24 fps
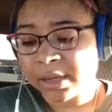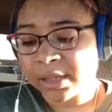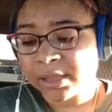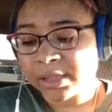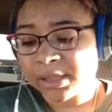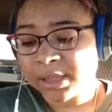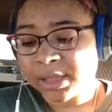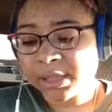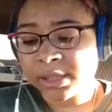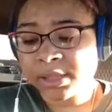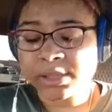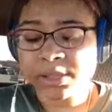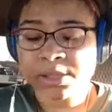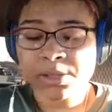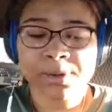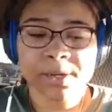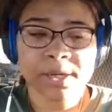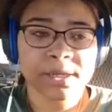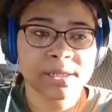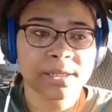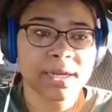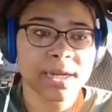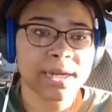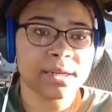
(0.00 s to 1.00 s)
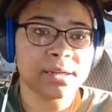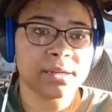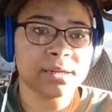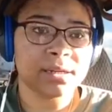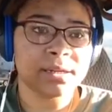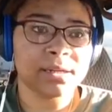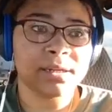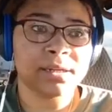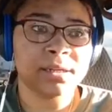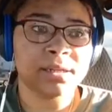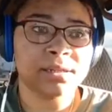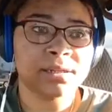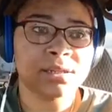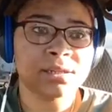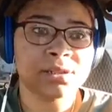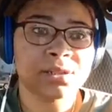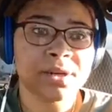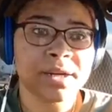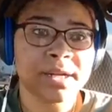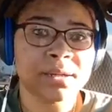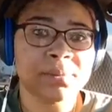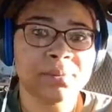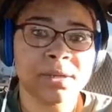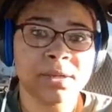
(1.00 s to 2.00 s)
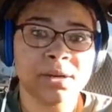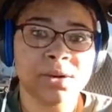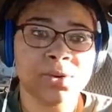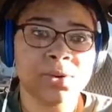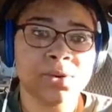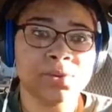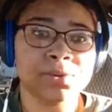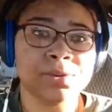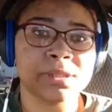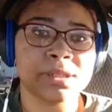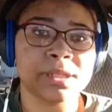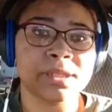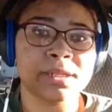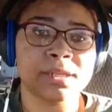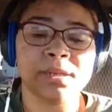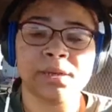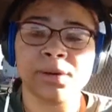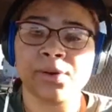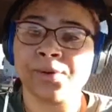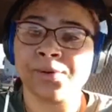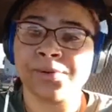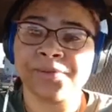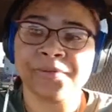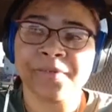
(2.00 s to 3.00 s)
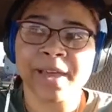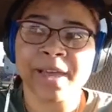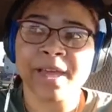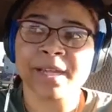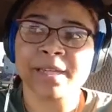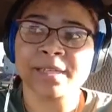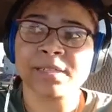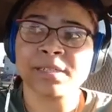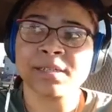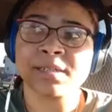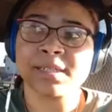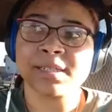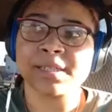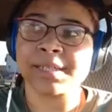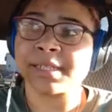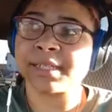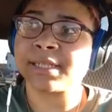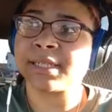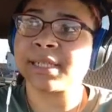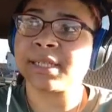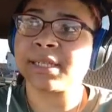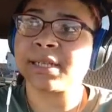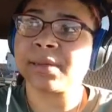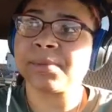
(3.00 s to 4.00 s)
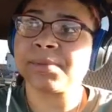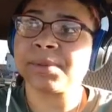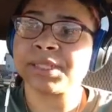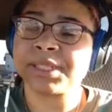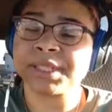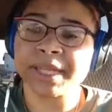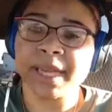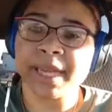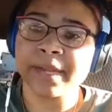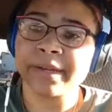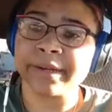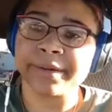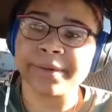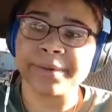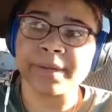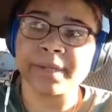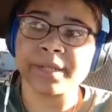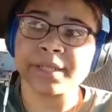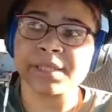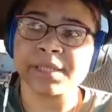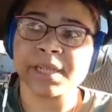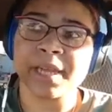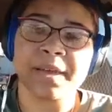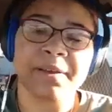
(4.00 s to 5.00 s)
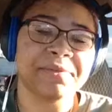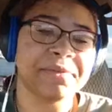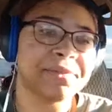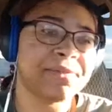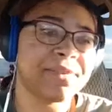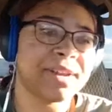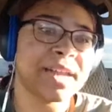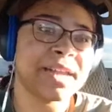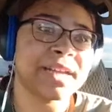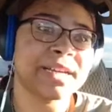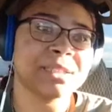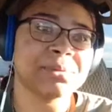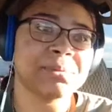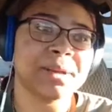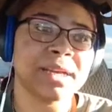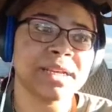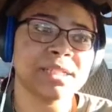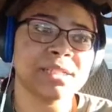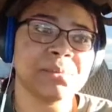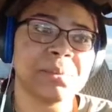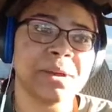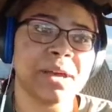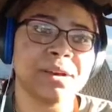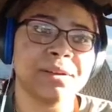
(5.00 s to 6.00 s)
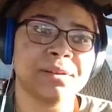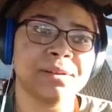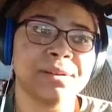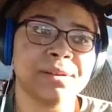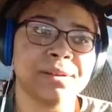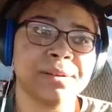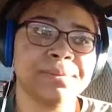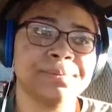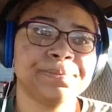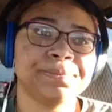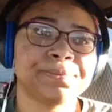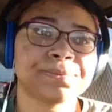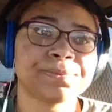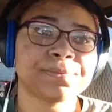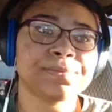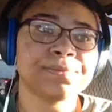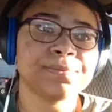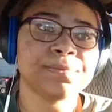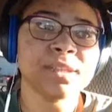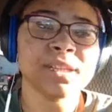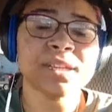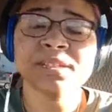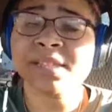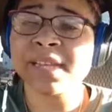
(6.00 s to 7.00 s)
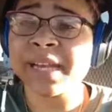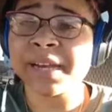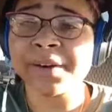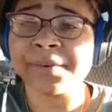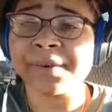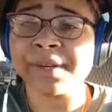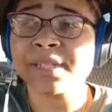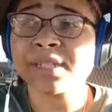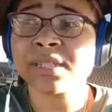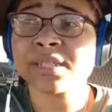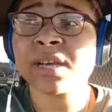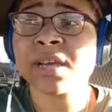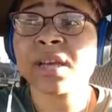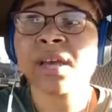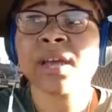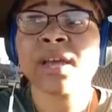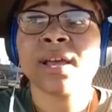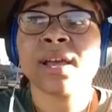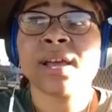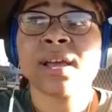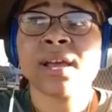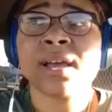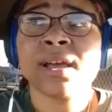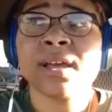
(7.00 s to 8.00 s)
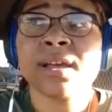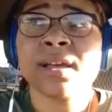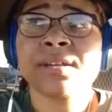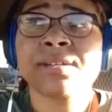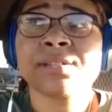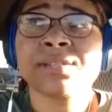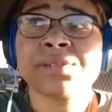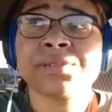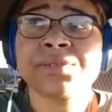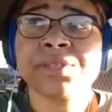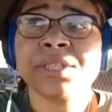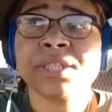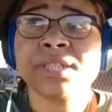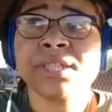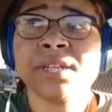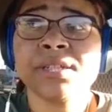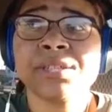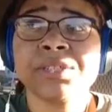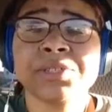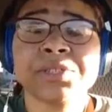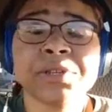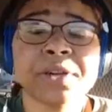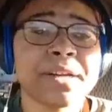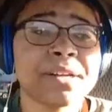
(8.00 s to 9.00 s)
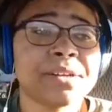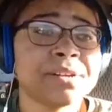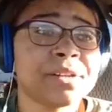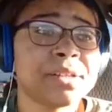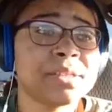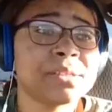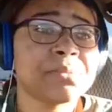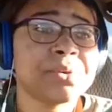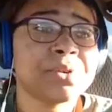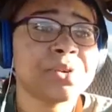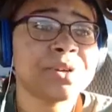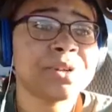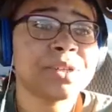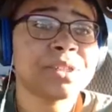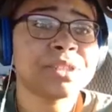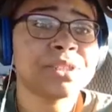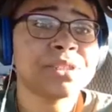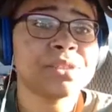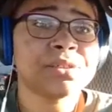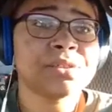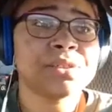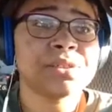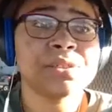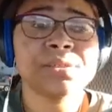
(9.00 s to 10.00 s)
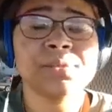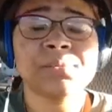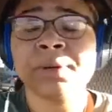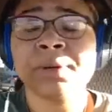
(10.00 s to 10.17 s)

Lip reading: Sydney's on her date, honey, and she's trying to be the old Sydney, the old fast huzzy Sydney, but she can't do it because she's having flashbacks about Terrence. And so she done straddled this boy, and she done took his